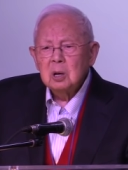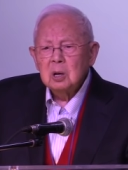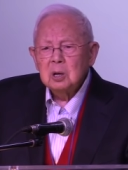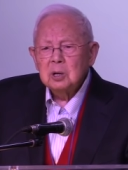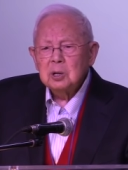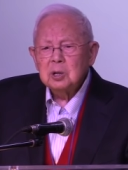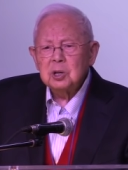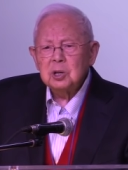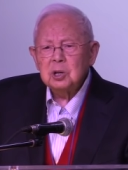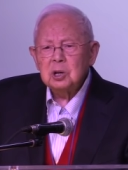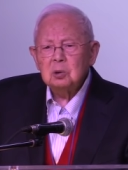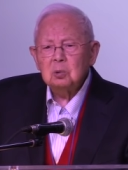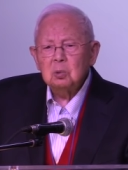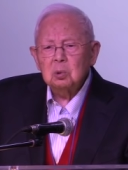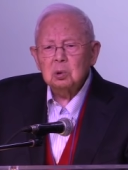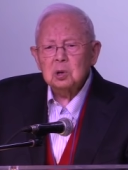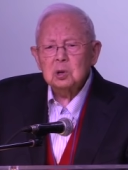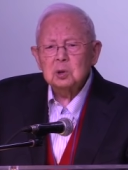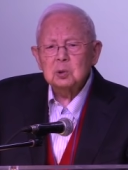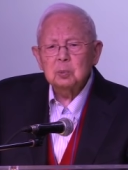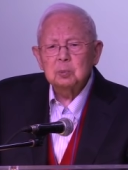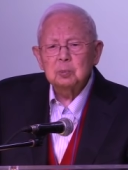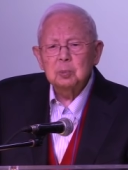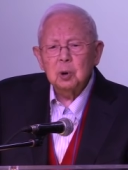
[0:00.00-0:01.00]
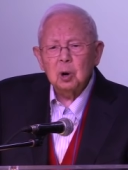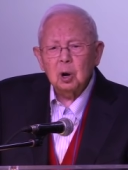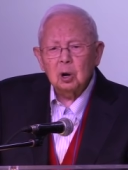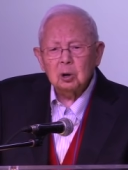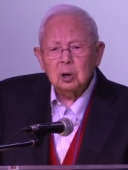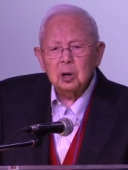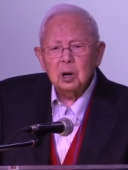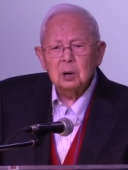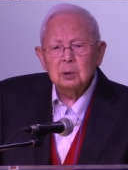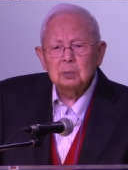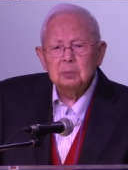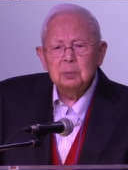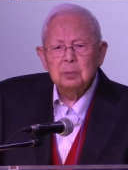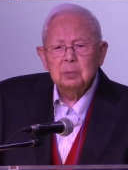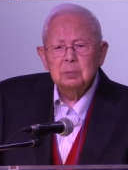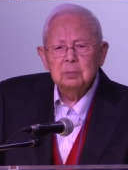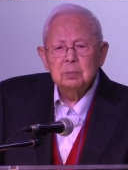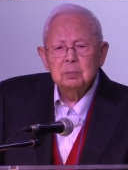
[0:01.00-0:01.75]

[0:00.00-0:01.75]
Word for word: she was brought up